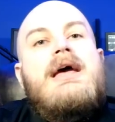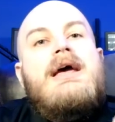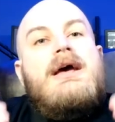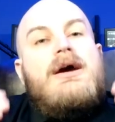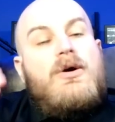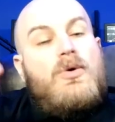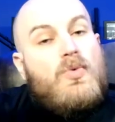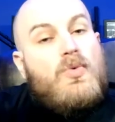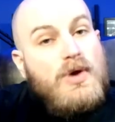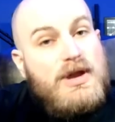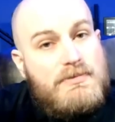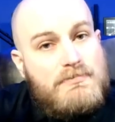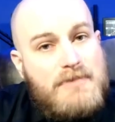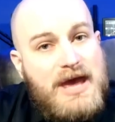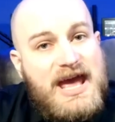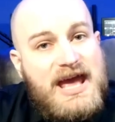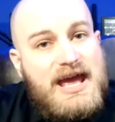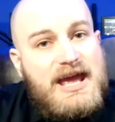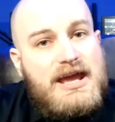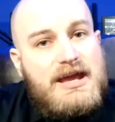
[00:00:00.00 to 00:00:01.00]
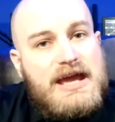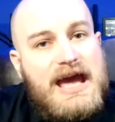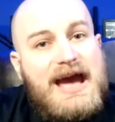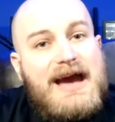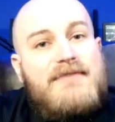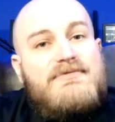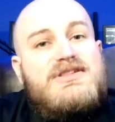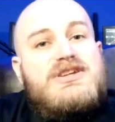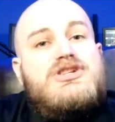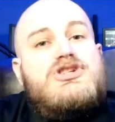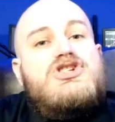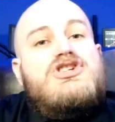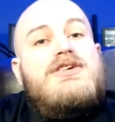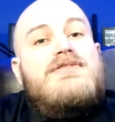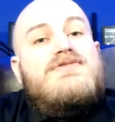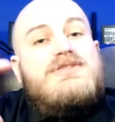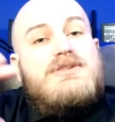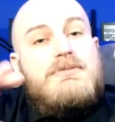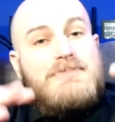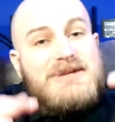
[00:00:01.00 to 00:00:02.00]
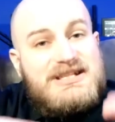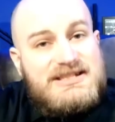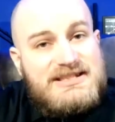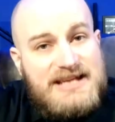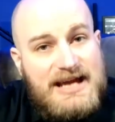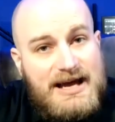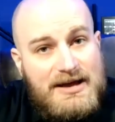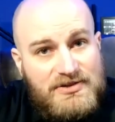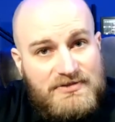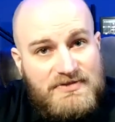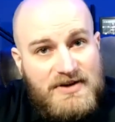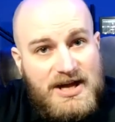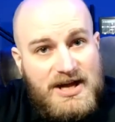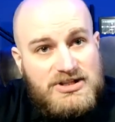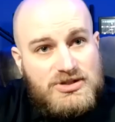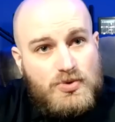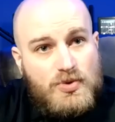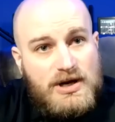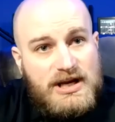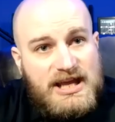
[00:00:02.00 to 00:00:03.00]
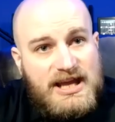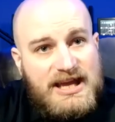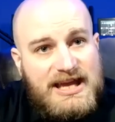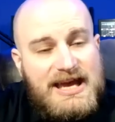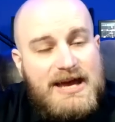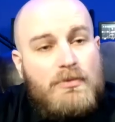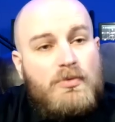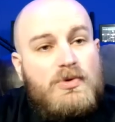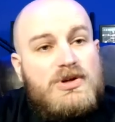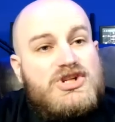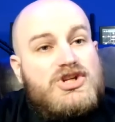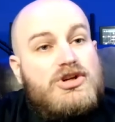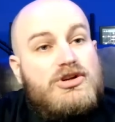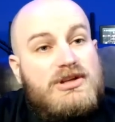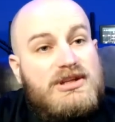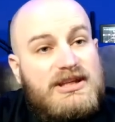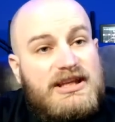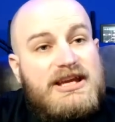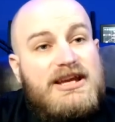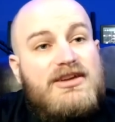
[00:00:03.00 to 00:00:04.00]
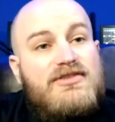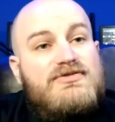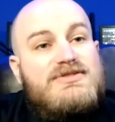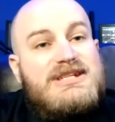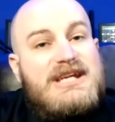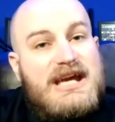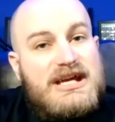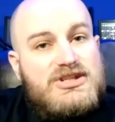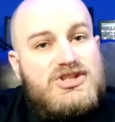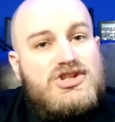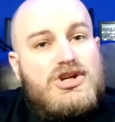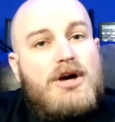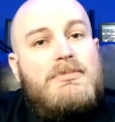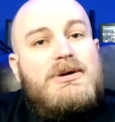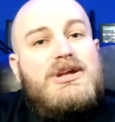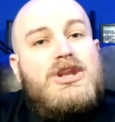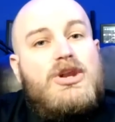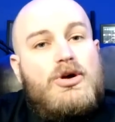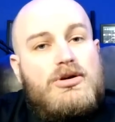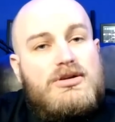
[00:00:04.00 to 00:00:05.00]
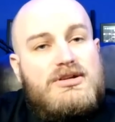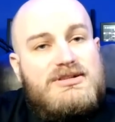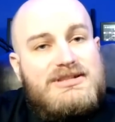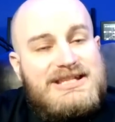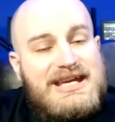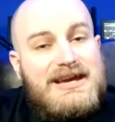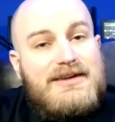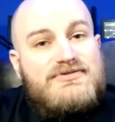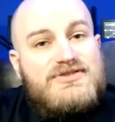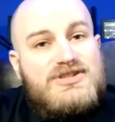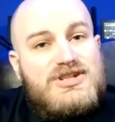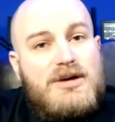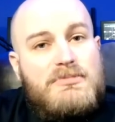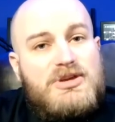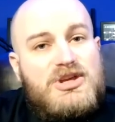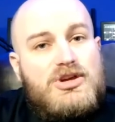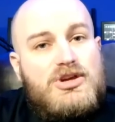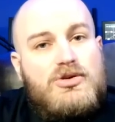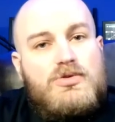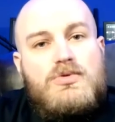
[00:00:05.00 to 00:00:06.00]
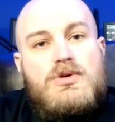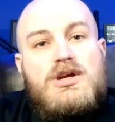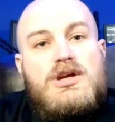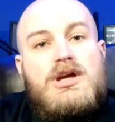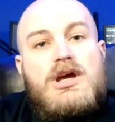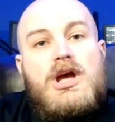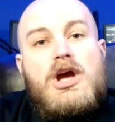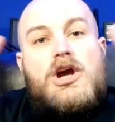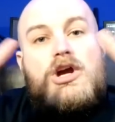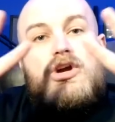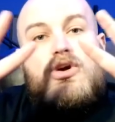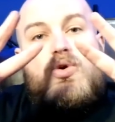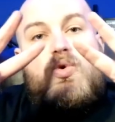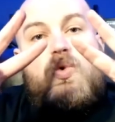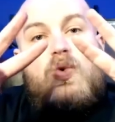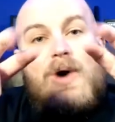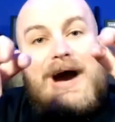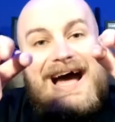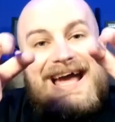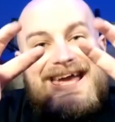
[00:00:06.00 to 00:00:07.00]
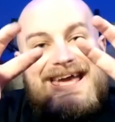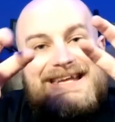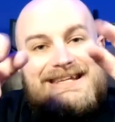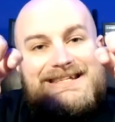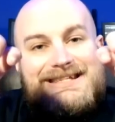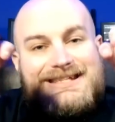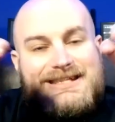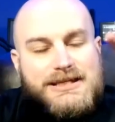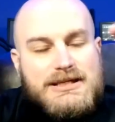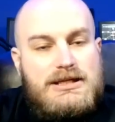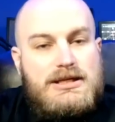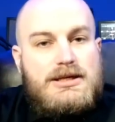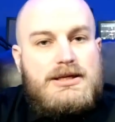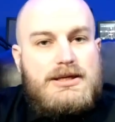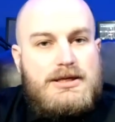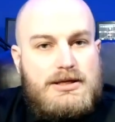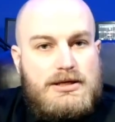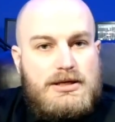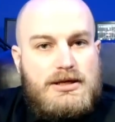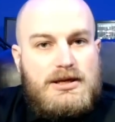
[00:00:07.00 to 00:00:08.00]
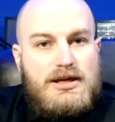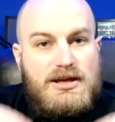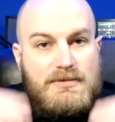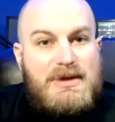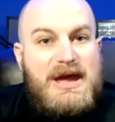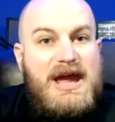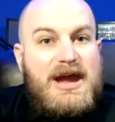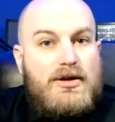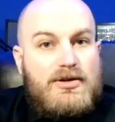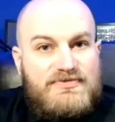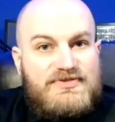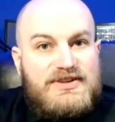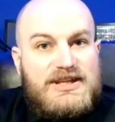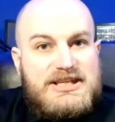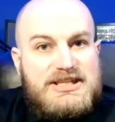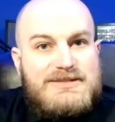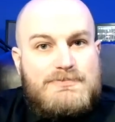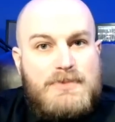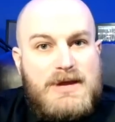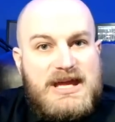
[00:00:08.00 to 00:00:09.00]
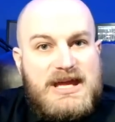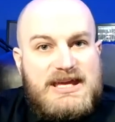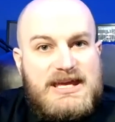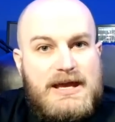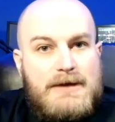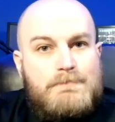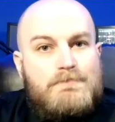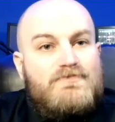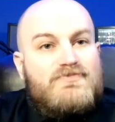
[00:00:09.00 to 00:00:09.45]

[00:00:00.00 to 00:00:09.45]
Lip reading: we may have this shift a bit south of I-20 again, which could leave Texoma and DFW quiet, comparatively speaking.